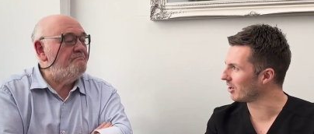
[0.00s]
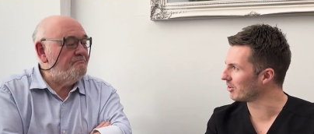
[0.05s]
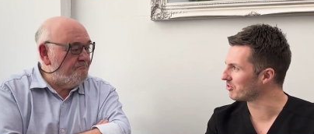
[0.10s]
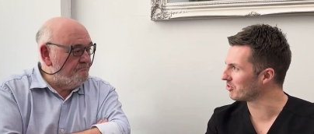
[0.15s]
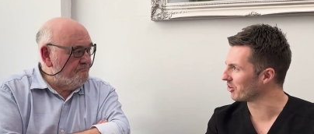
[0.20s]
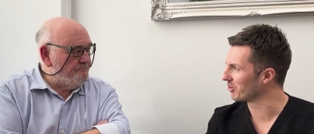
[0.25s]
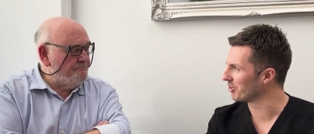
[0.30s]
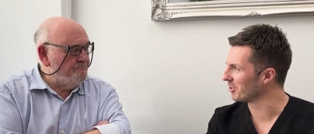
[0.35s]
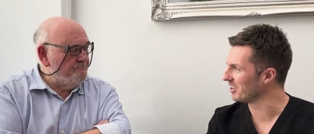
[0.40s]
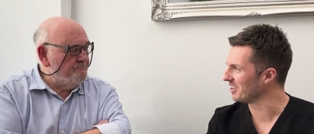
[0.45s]
Speaker 1: a
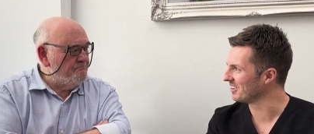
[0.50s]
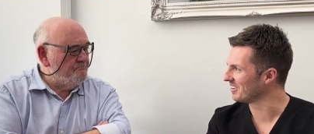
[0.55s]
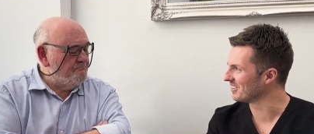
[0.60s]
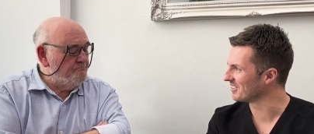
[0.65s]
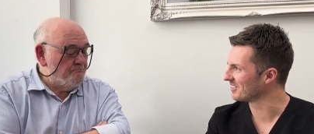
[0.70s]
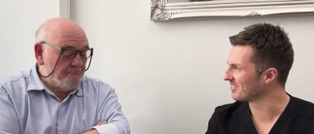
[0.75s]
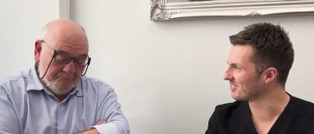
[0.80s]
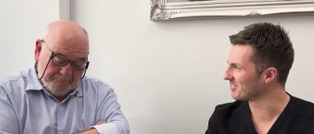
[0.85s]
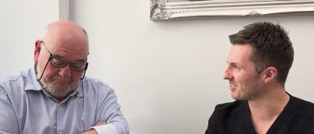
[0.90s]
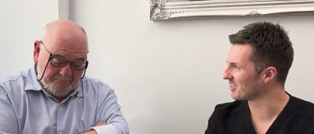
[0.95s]
journey
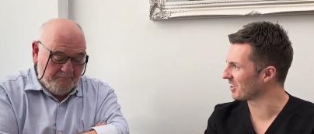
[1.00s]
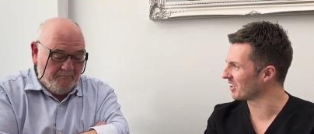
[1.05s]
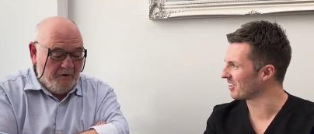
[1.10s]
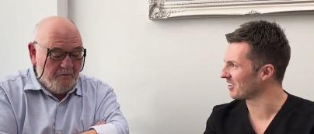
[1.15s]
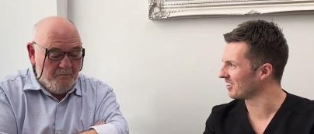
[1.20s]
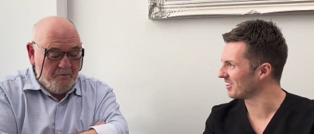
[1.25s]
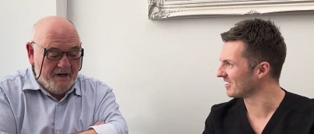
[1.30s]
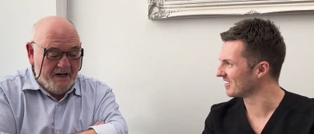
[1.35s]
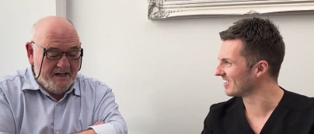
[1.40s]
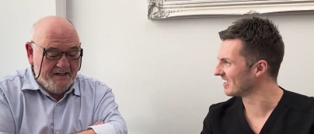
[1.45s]
together,
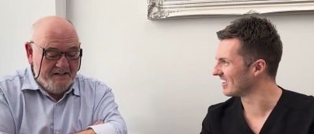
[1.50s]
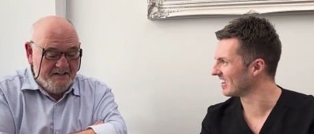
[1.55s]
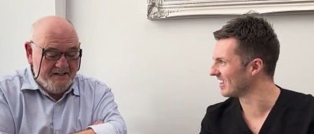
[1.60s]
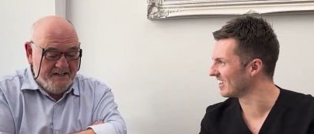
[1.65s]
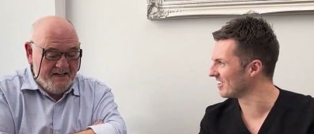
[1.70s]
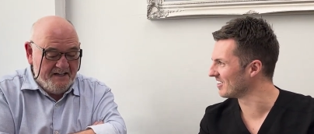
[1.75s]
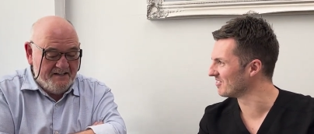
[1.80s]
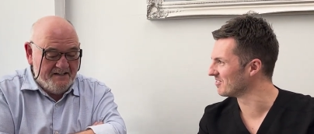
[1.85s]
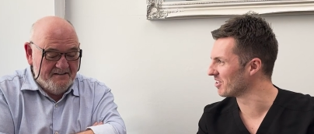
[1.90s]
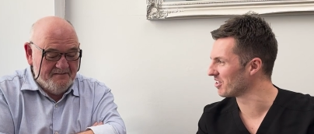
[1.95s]
um,
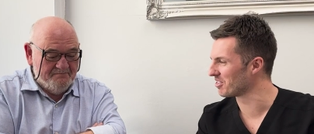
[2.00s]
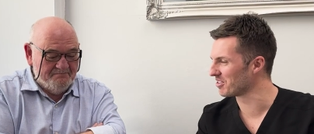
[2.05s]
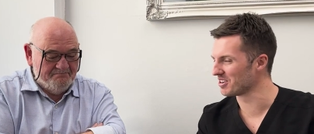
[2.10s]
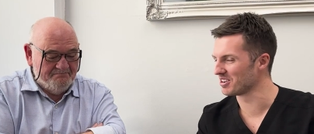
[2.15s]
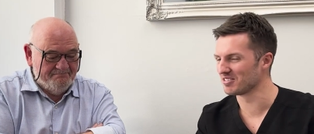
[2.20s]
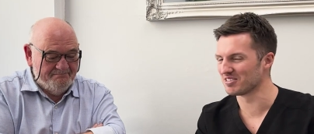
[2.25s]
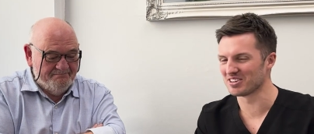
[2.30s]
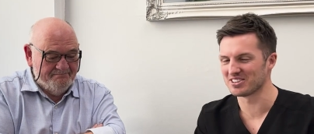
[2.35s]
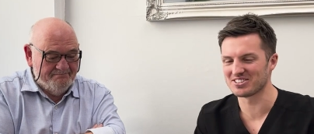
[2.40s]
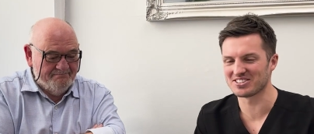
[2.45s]
the
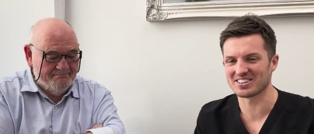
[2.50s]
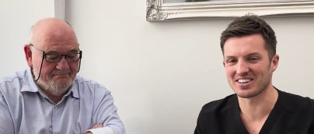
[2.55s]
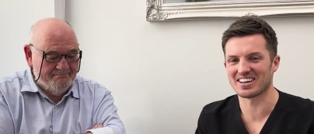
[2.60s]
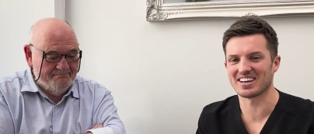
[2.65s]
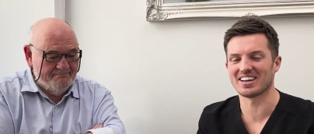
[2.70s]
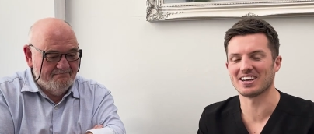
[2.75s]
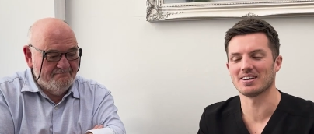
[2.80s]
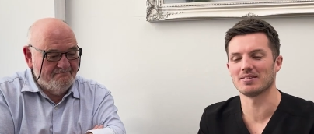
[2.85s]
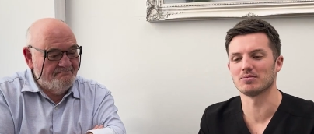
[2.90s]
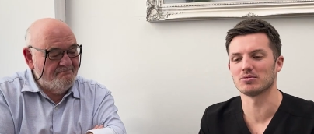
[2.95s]
three of us.
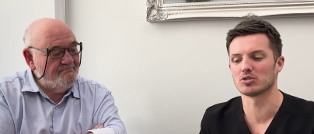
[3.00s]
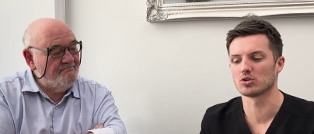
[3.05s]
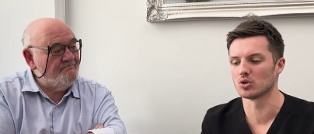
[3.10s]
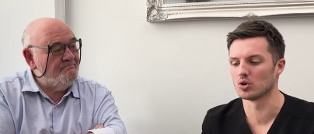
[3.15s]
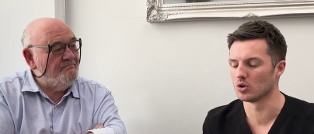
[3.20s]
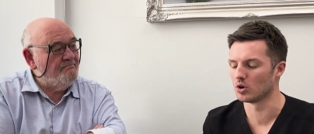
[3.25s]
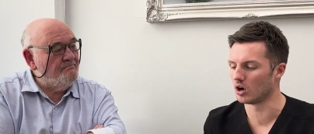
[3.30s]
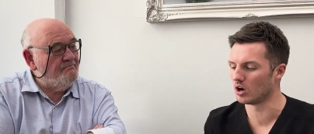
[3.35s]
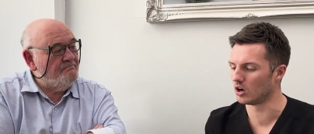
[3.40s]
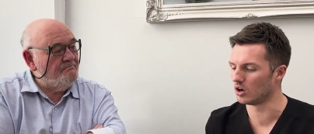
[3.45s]
Um,
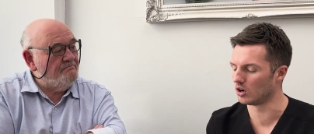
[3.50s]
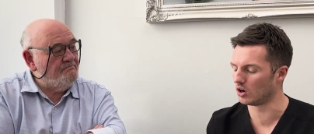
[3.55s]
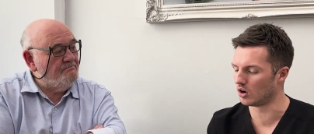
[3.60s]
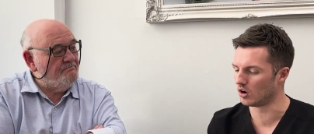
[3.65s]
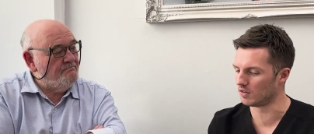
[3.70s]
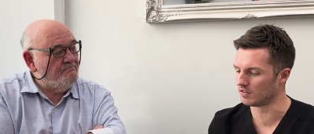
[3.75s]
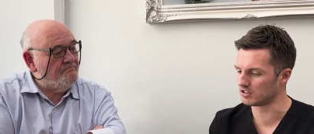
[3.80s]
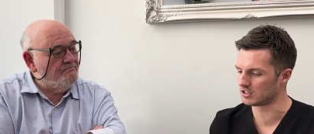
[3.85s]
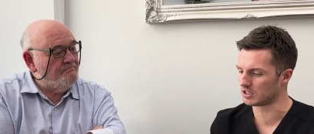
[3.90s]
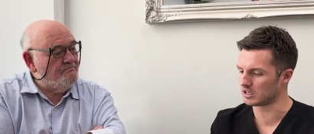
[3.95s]
so
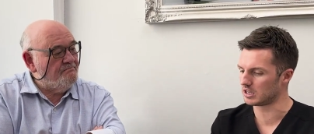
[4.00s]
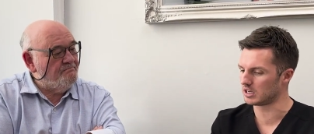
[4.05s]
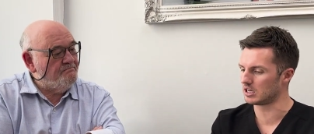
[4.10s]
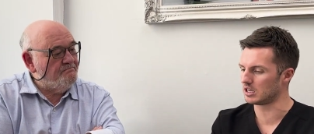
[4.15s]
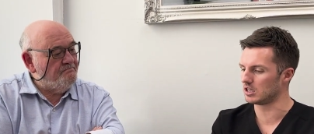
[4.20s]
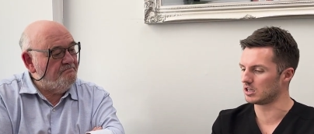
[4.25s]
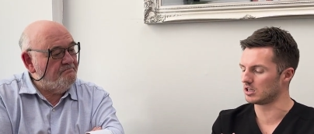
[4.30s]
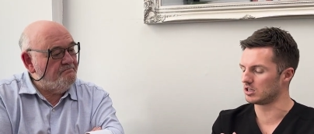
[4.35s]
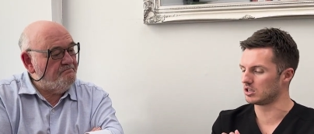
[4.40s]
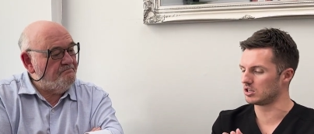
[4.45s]

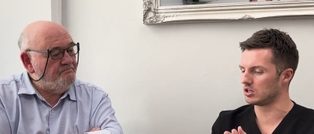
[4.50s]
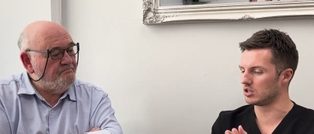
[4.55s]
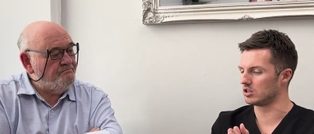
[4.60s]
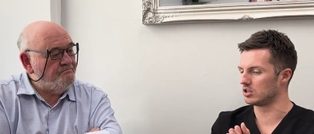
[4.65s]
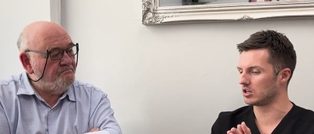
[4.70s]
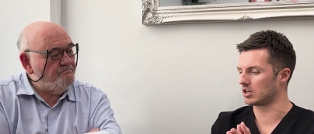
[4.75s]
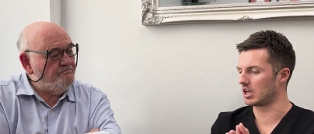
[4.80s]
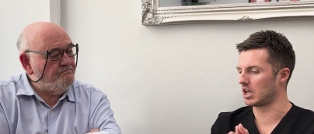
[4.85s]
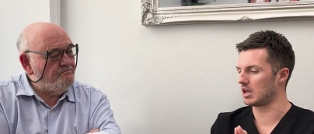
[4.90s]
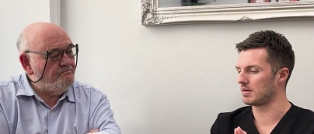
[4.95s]
obviously you,
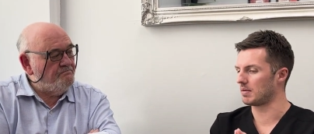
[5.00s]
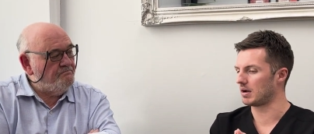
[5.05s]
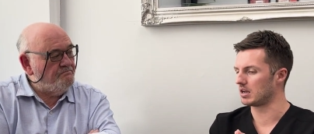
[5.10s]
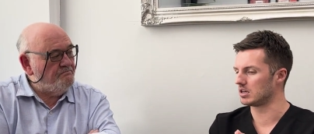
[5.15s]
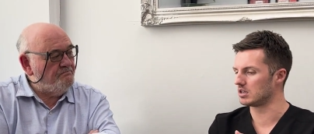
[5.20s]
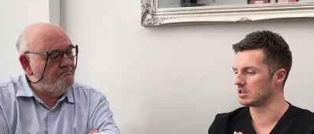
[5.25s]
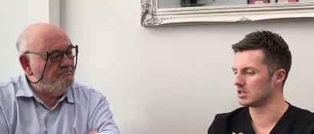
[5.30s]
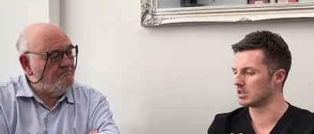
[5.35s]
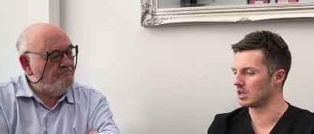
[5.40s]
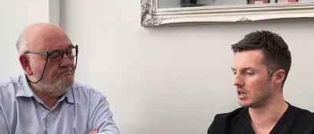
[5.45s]
you came
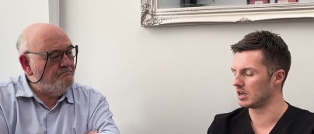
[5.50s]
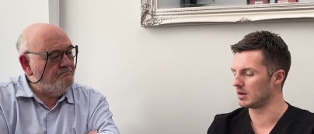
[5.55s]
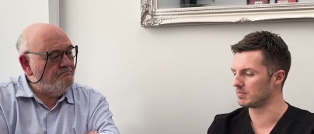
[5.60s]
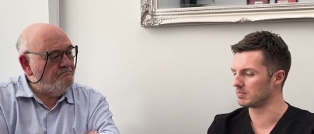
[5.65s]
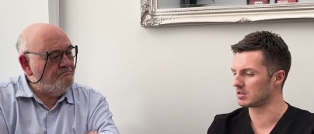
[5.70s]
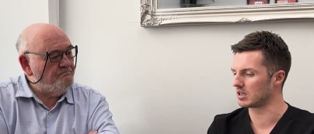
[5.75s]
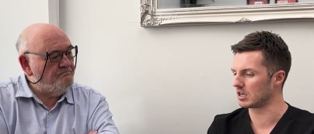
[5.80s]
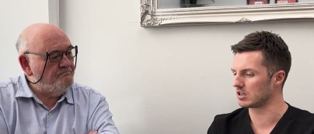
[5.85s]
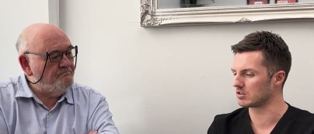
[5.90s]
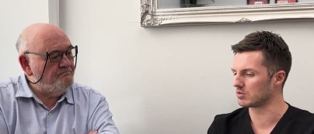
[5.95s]
in
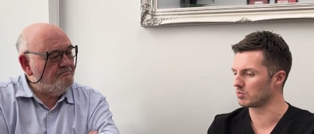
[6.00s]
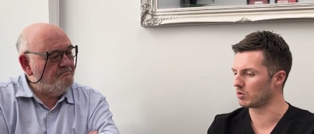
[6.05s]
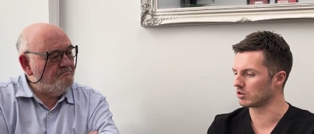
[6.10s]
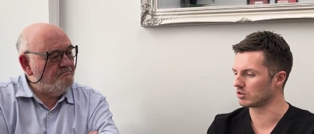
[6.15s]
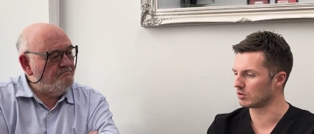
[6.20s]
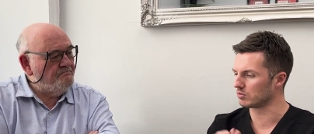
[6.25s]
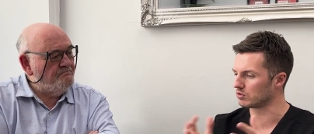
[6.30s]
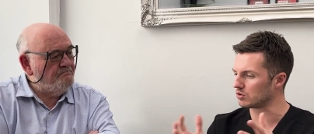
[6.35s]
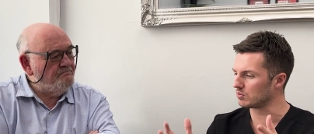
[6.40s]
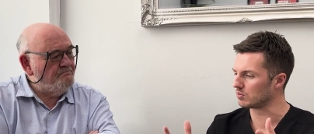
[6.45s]
um, to get some work
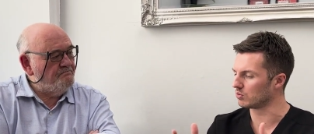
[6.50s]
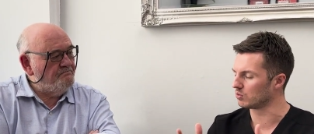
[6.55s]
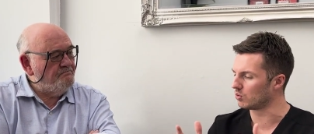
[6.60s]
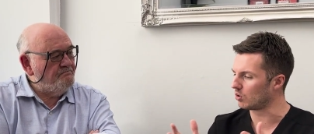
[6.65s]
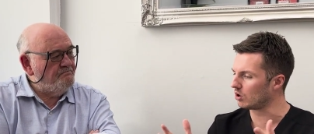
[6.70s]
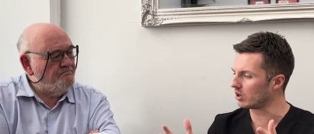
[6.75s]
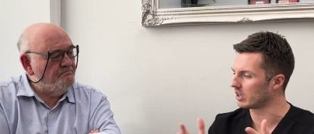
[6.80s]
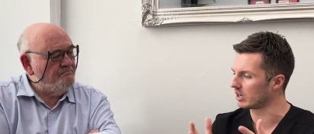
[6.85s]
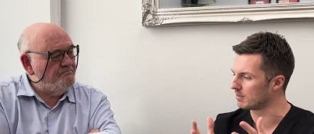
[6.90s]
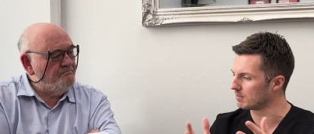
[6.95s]
done. So
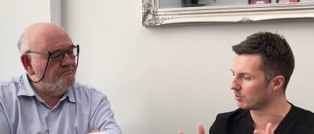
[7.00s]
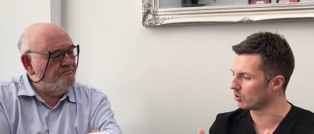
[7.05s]
what kind of